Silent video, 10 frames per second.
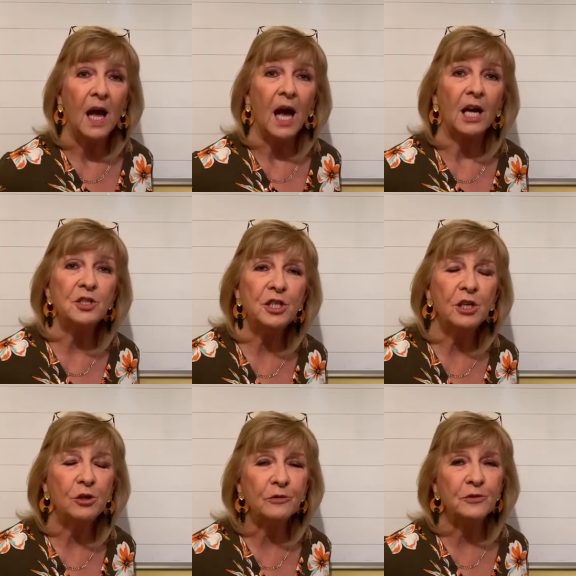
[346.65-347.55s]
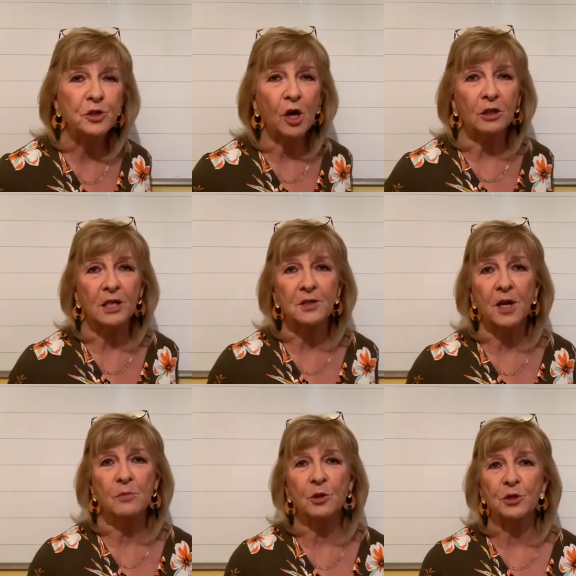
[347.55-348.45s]
And she loves chocolate so
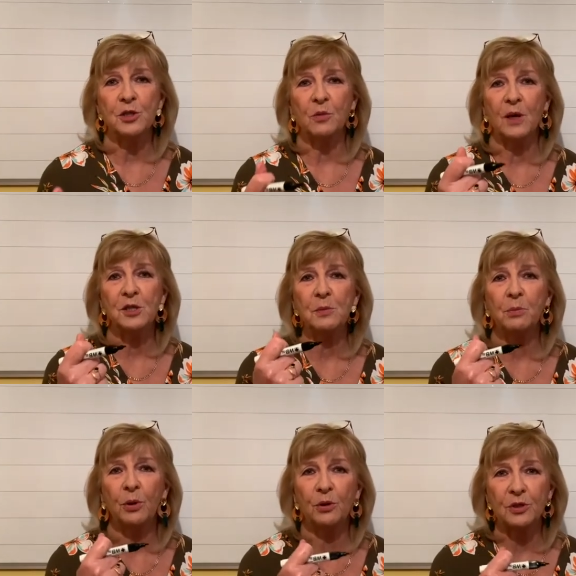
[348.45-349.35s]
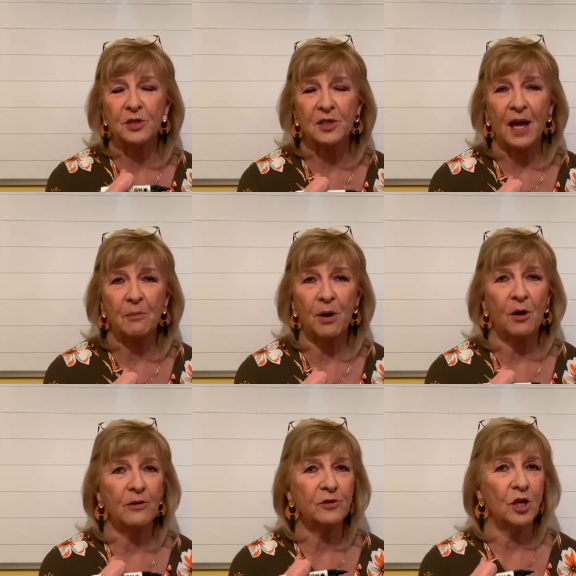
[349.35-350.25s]
much that when she puts that bar
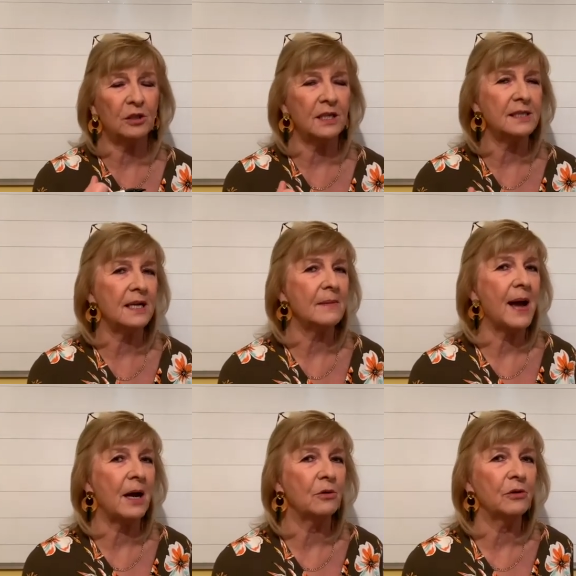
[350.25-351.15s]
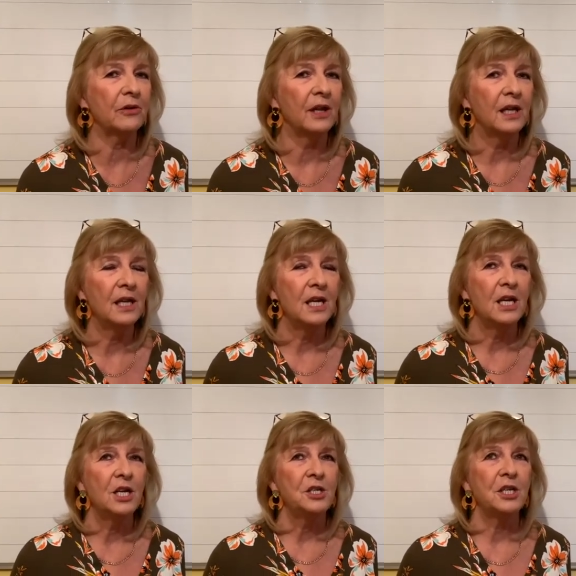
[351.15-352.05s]
of chocolate in her mouth,
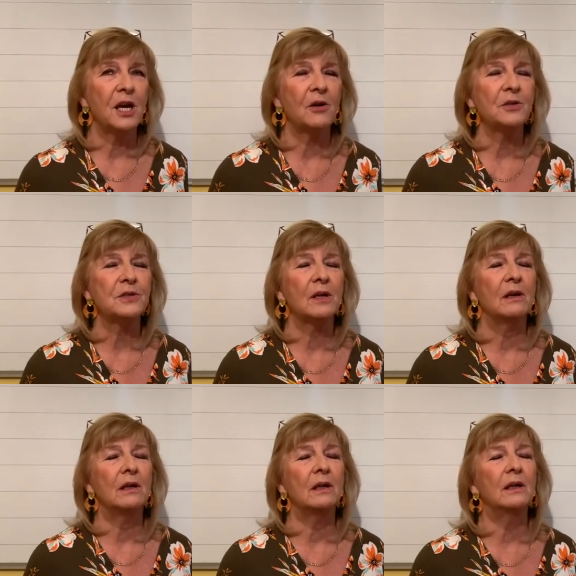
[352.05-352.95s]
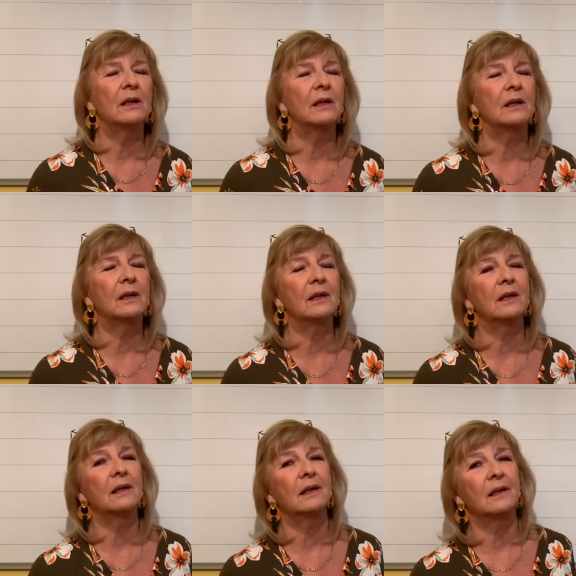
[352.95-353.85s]
she goes,
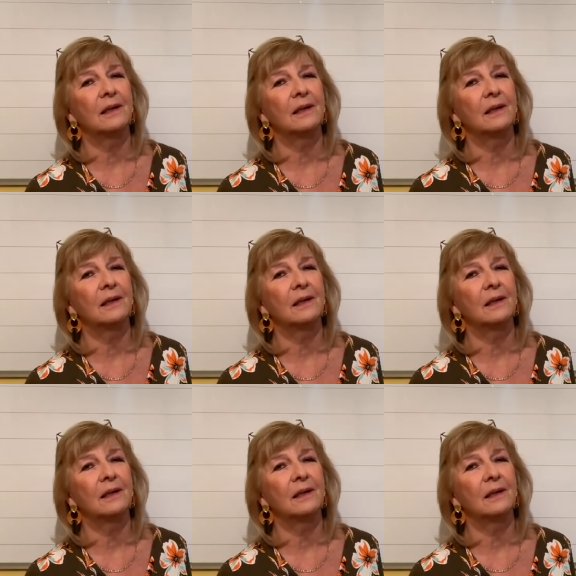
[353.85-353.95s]
ah.